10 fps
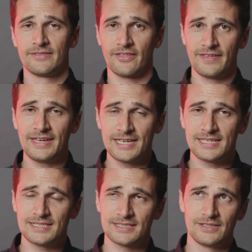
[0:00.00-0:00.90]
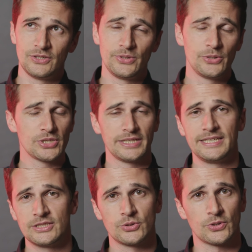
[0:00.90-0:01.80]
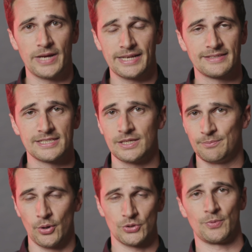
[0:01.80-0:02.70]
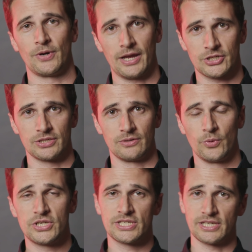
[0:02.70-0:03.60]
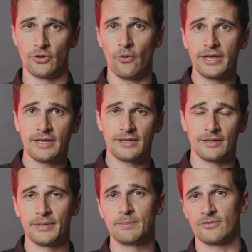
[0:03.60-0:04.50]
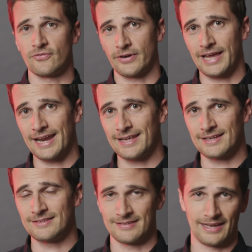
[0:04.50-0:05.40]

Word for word: The thing is, you usually need to correct this in post-production, which is annoying and people forget it.